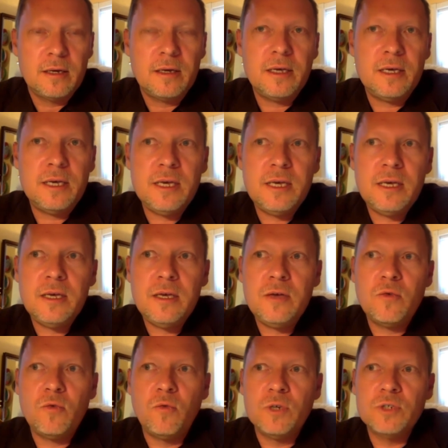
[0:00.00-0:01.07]
he
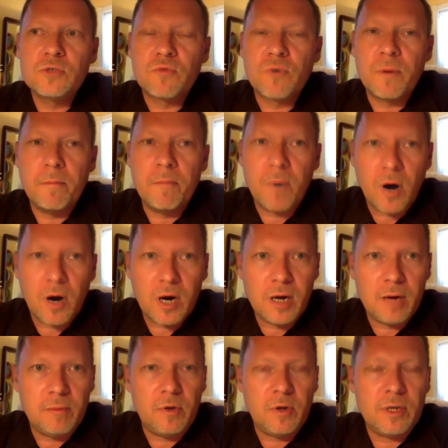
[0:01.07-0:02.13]
was
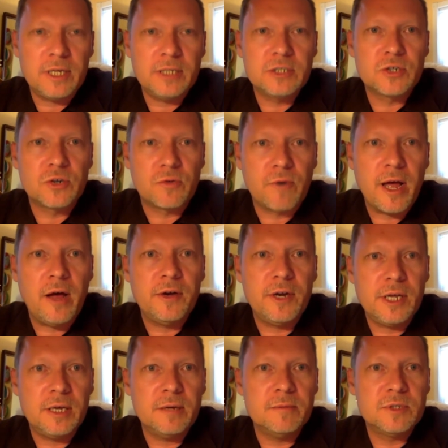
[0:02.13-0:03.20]
remarkable in
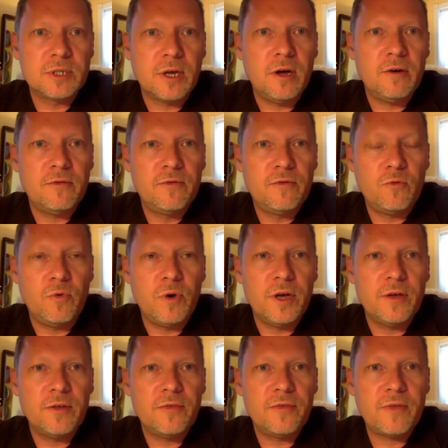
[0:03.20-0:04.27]
surrounding himself
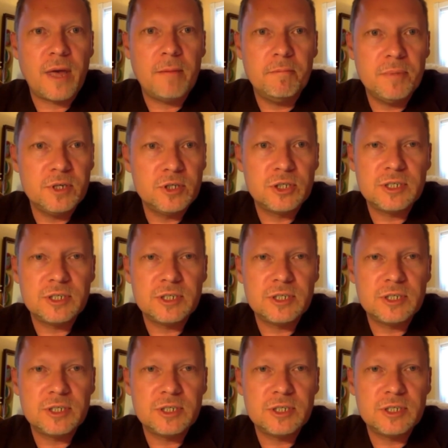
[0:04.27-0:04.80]
with ambitious,